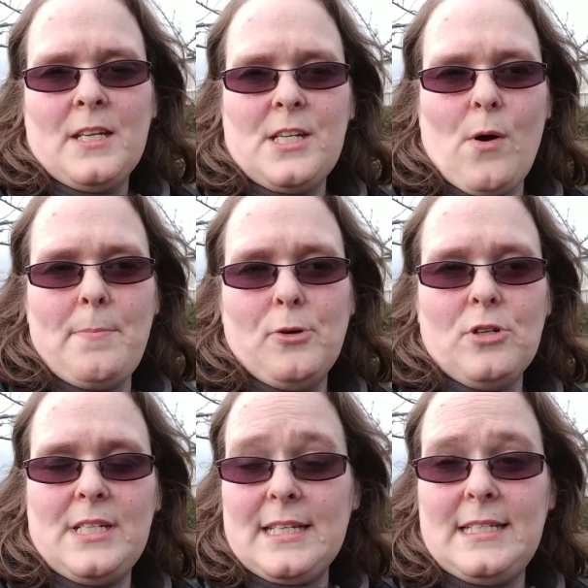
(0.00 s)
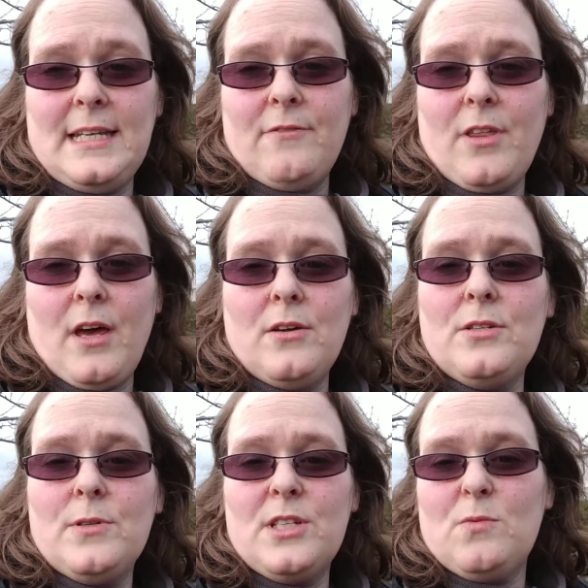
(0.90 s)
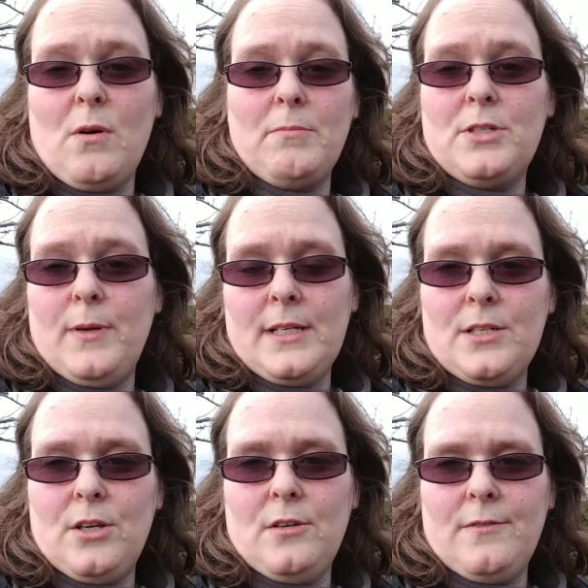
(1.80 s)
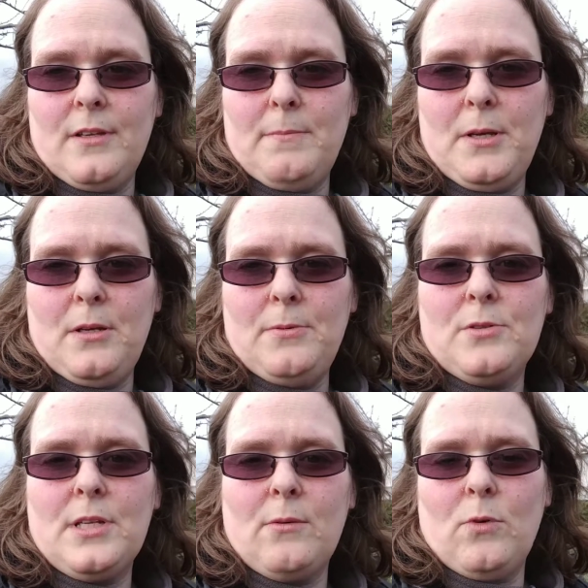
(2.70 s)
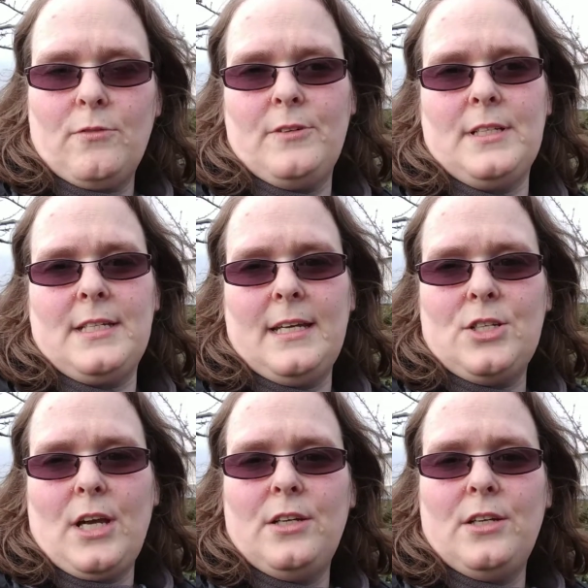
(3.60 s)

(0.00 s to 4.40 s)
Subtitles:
So I bought 16 of those, which is one between 2 for the pupils and then 1 for the teacher,